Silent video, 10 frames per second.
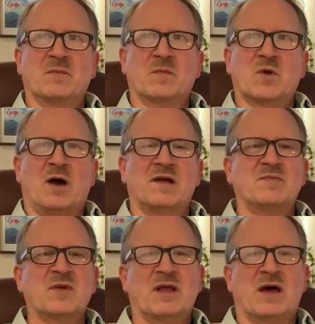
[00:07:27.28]

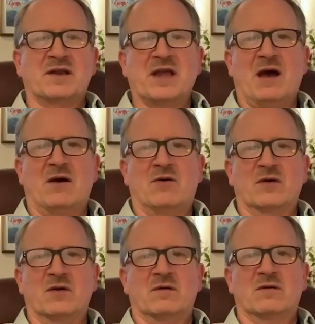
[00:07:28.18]
caused me a lot of doubt
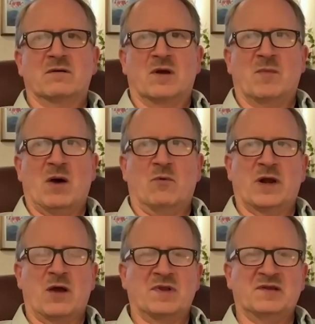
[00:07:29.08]
about what
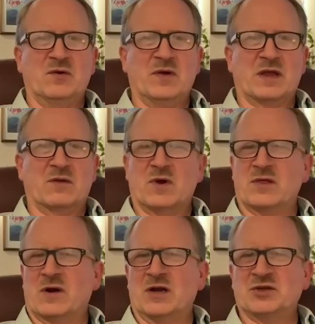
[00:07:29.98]
I was doing and
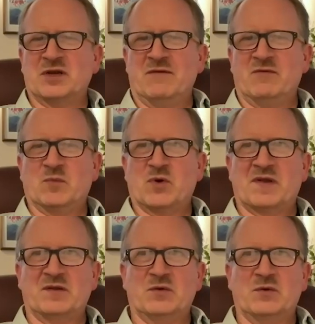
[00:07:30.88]
whether I should even
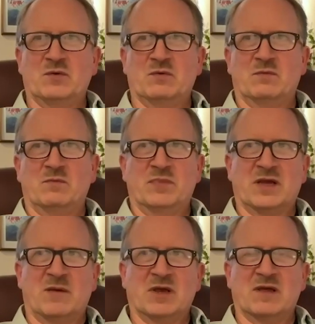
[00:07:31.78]
pursue
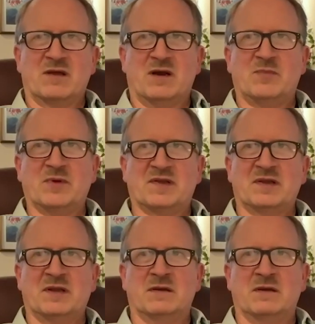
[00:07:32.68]
becoming a
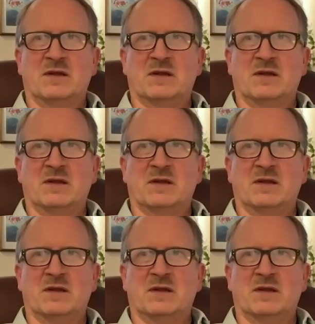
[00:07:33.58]
therapist. And